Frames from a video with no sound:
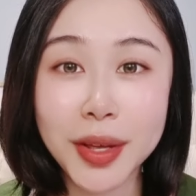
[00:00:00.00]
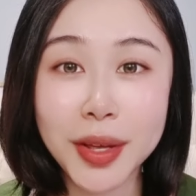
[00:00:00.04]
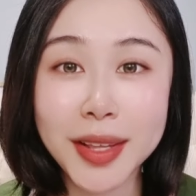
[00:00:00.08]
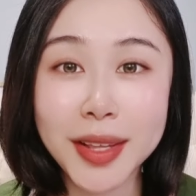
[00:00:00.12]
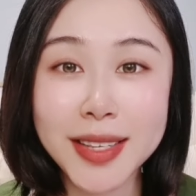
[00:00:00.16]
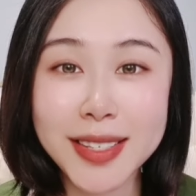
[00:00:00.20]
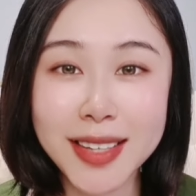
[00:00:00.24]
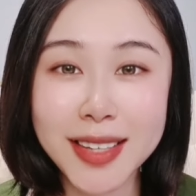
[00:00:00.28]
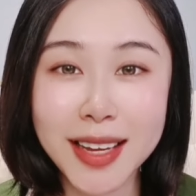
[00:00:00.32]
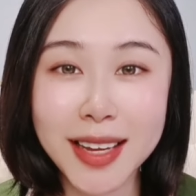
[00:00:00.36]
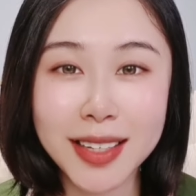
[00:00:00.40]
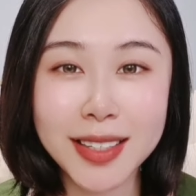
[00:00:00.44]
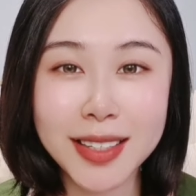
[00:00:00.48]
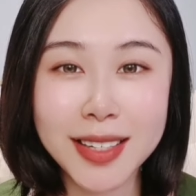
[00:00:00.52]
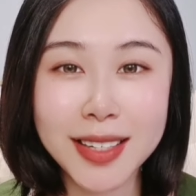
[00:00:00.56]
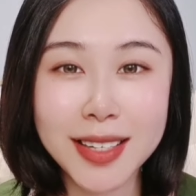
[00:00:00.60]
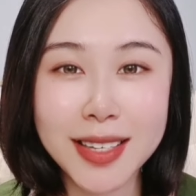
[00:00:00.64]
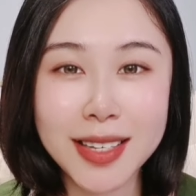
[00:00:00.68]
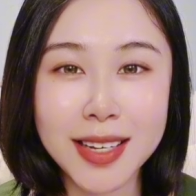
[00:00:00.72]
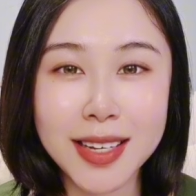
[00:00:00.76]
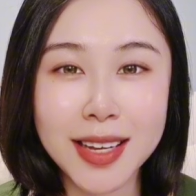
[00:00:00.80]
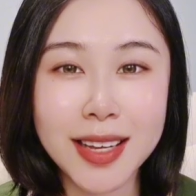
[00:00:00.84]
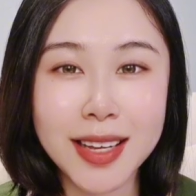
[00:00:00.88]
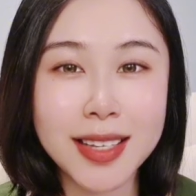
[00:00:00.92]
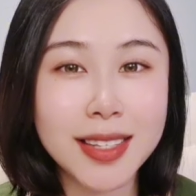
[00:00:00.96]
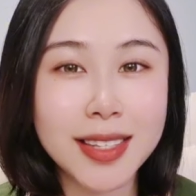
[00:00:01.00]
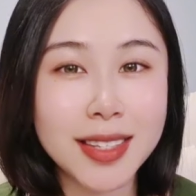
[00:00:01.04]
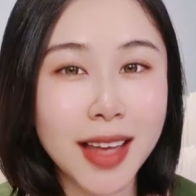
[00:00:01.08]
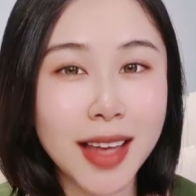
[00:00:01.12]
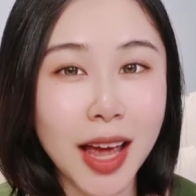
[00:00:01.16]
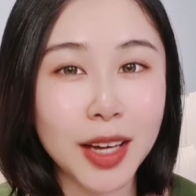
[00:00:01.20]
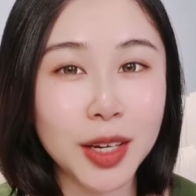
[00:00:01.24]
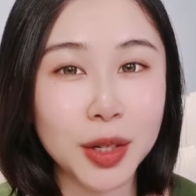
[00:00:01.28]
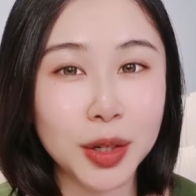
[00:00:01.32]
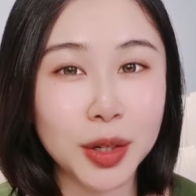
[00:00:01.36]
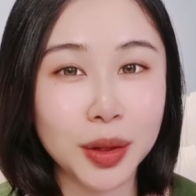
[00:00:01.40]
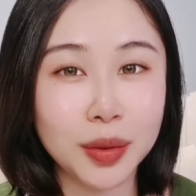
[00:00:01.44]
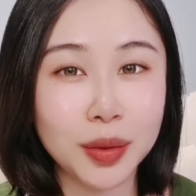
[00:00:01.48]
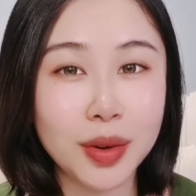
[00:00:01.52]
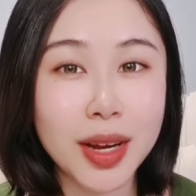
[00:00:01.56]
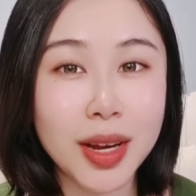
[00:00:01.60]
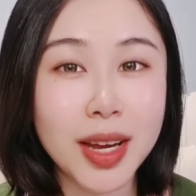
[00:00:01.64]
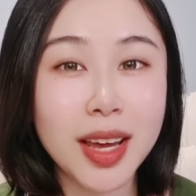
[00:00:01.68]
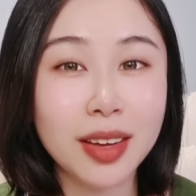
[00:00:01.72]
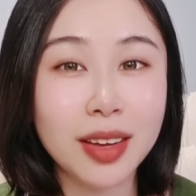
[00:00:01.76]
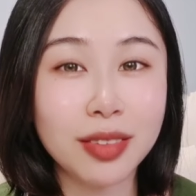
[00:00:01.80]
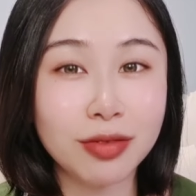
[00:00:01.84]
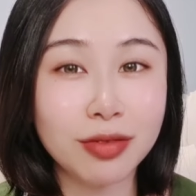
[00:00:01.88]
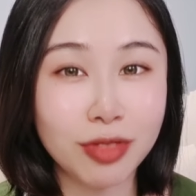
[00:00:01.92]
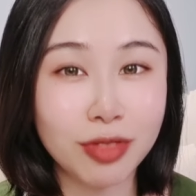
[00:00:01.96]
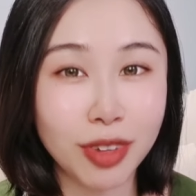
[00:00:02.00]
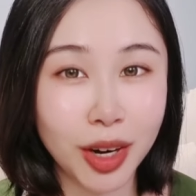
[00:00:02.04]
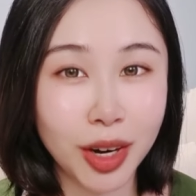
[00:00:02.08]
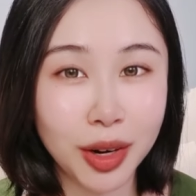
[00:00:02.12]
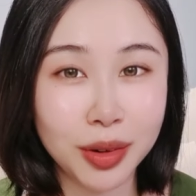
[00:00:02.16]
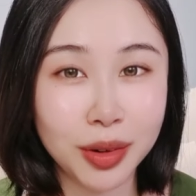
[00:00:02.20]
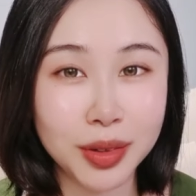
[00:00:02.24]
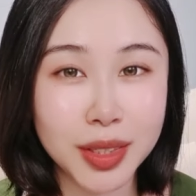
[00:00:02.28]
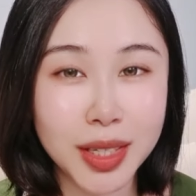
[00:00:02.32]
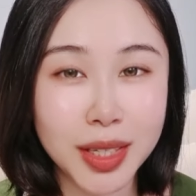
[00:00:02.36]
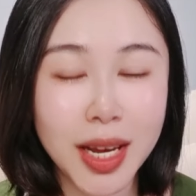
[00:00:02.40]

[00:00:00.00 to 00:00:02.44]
sentences that Korean wrote